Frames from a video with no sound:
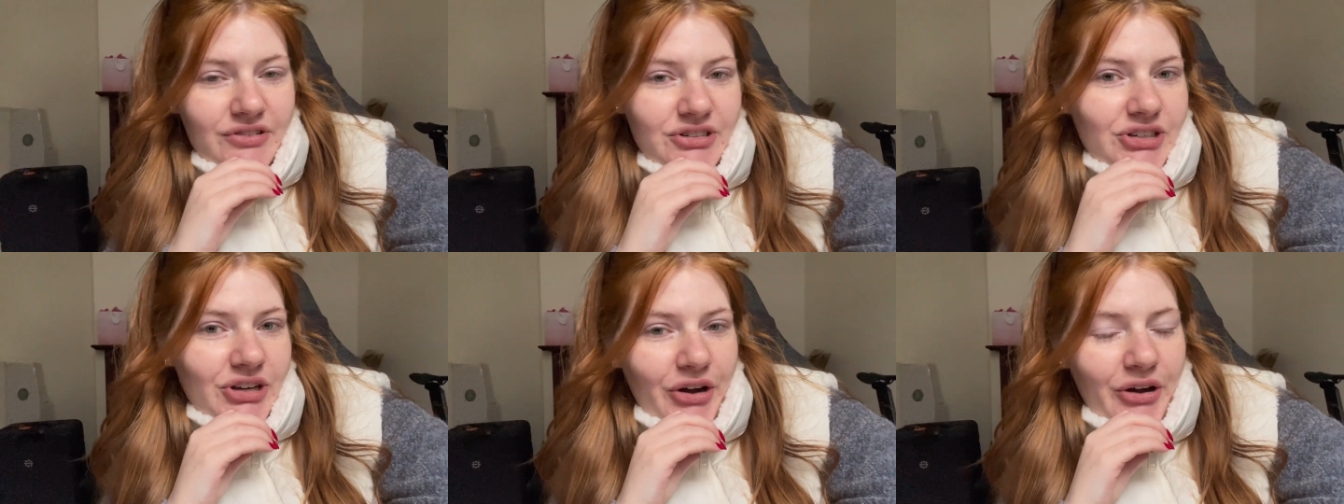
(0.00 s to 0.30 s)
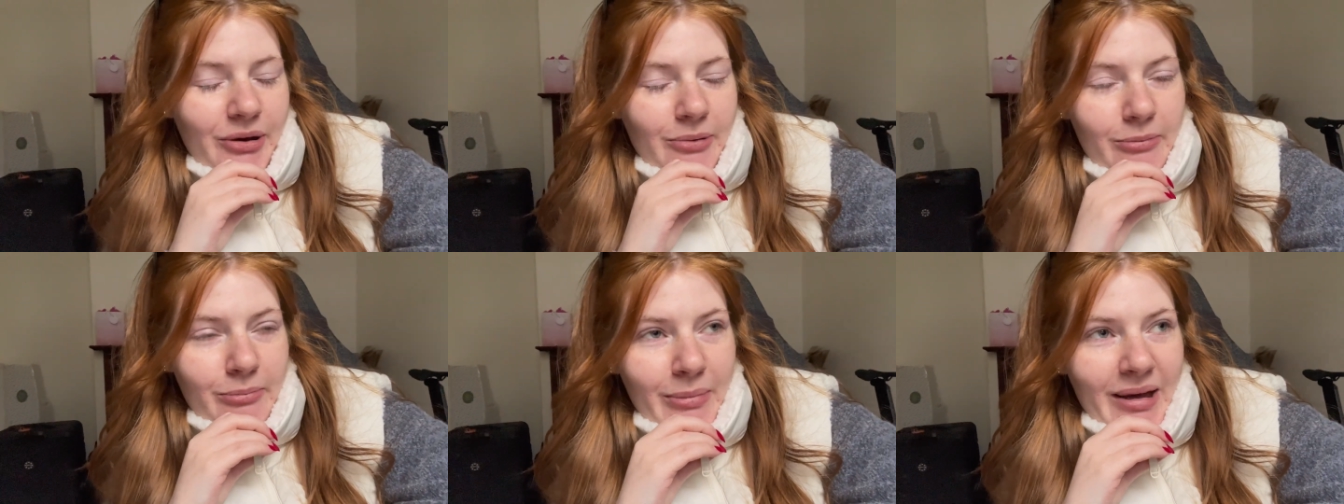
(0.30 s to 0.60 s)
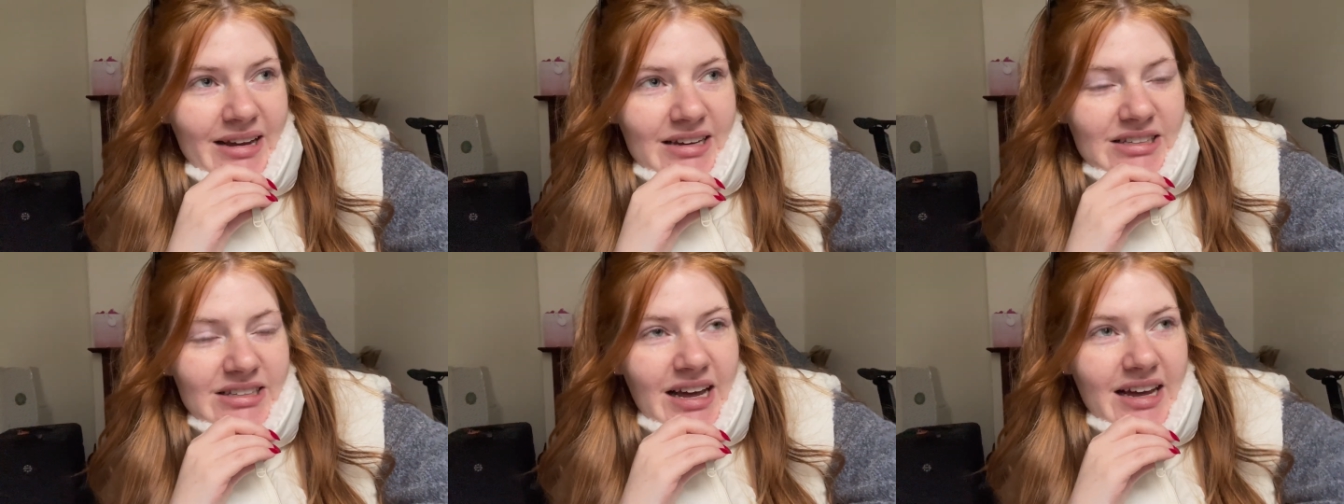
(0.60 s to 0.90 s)
so it
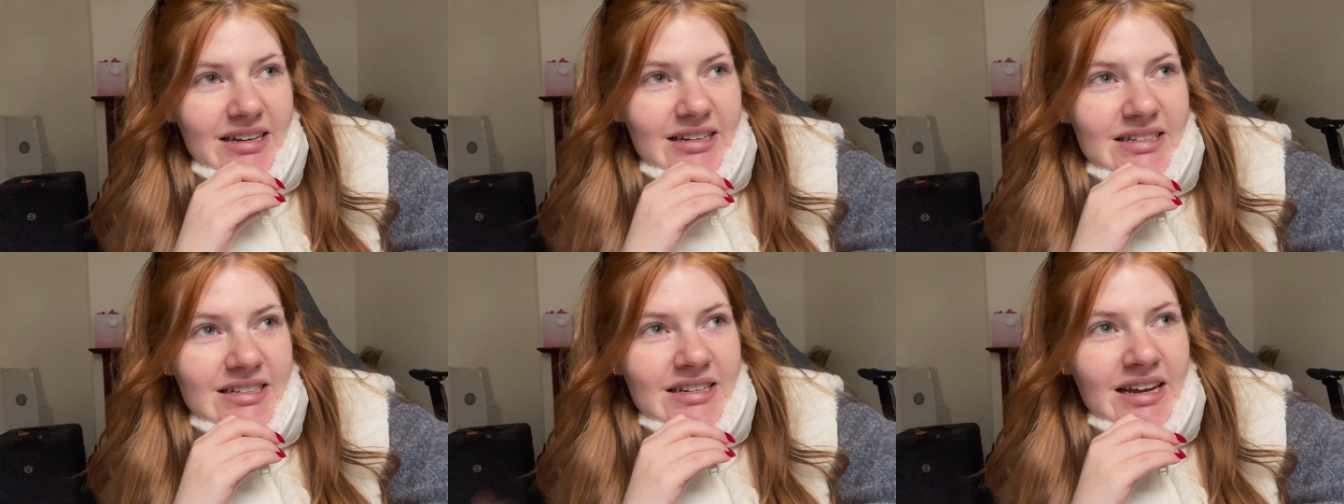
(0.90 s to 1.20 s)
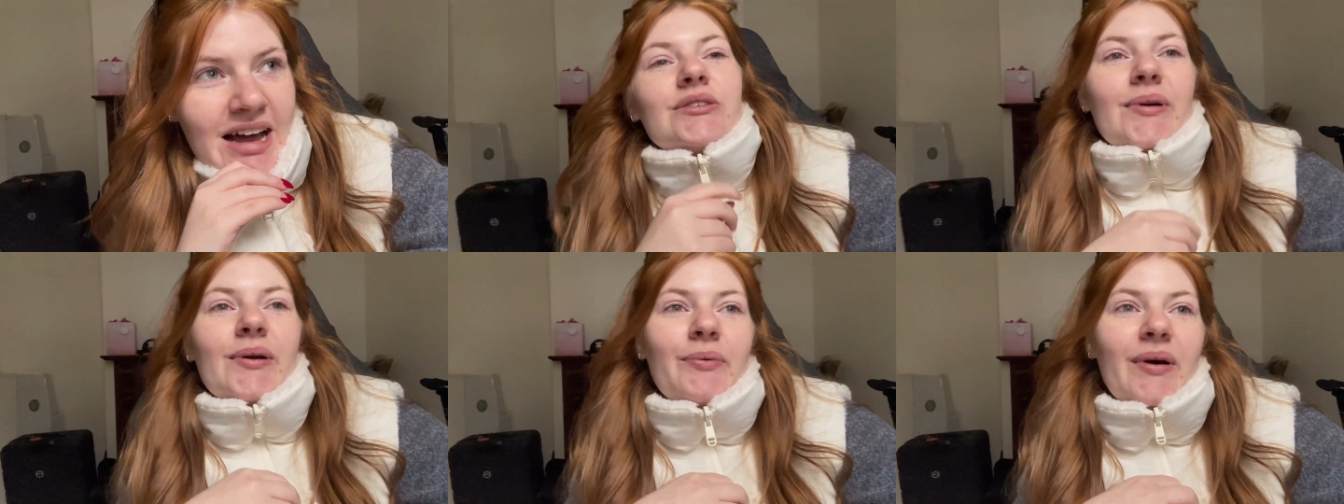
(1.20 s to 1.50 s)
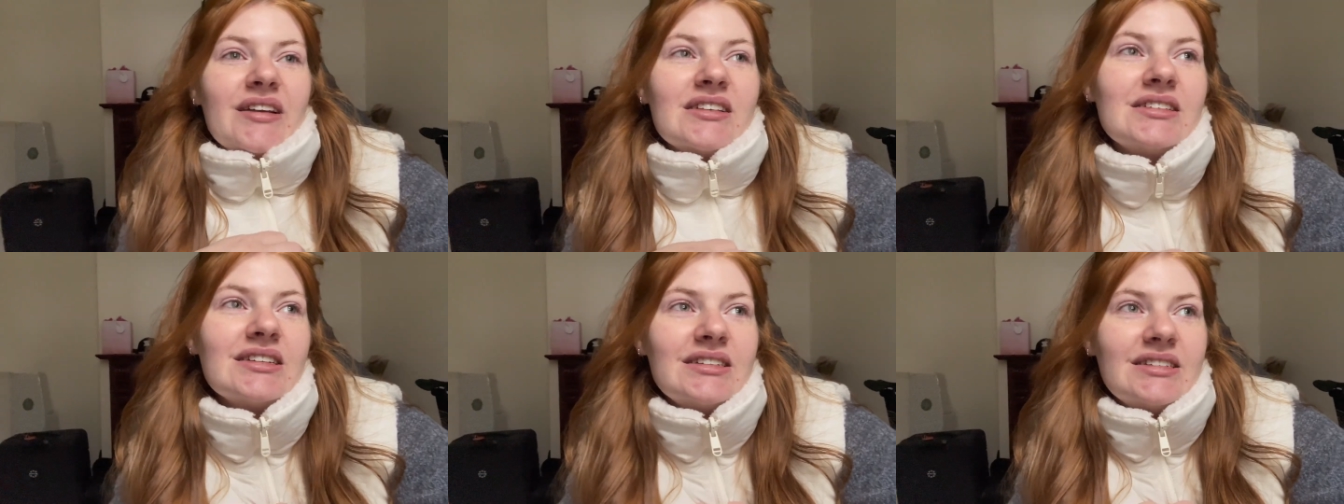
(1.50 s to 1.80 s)
makes sense. We
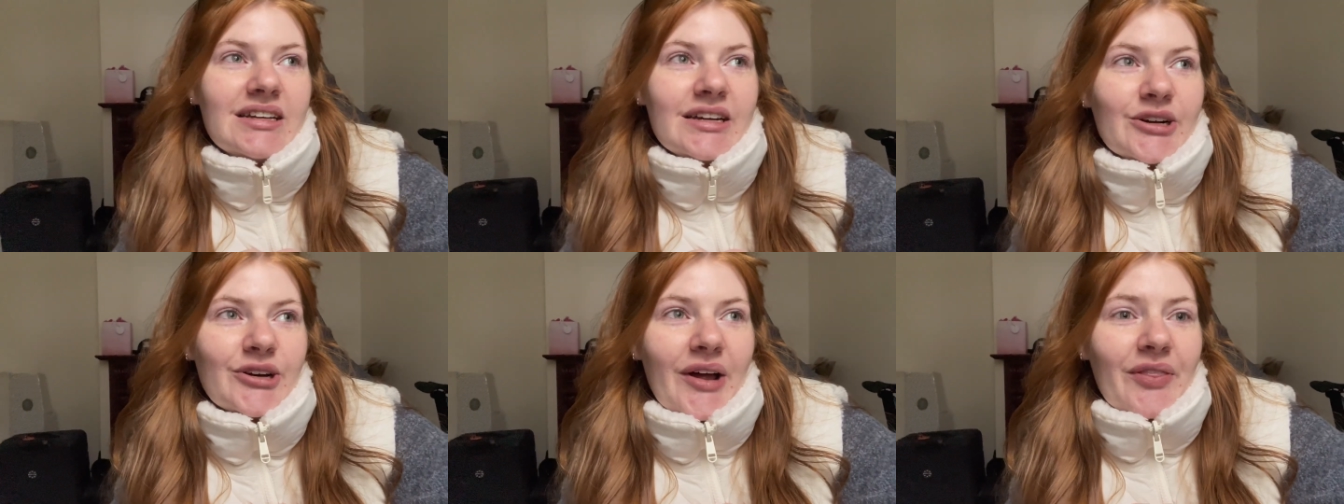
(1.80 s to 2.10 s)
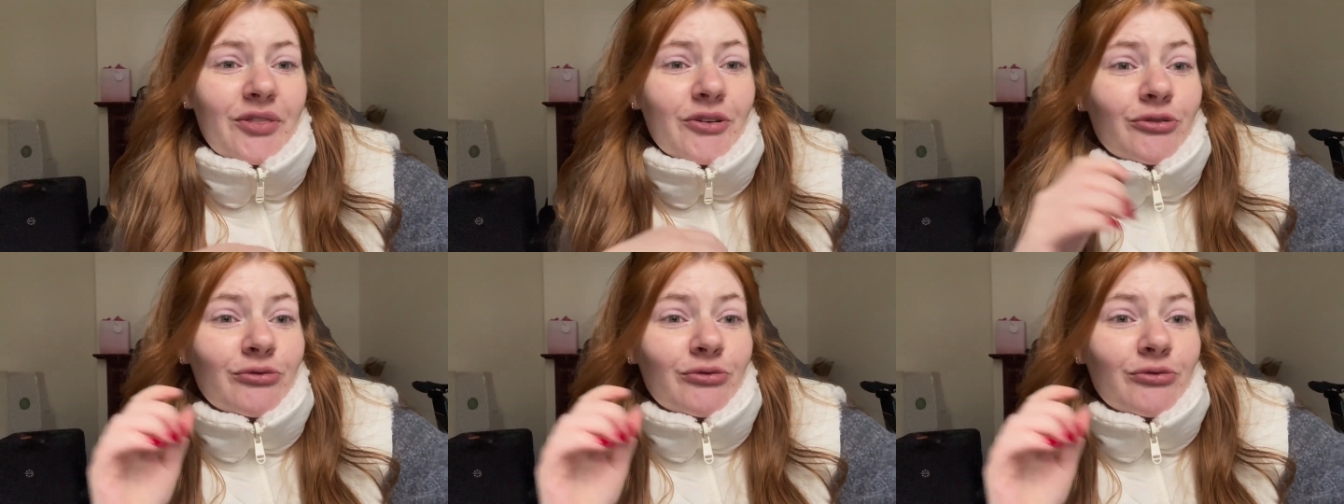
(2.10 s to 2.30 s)
went to dinner at the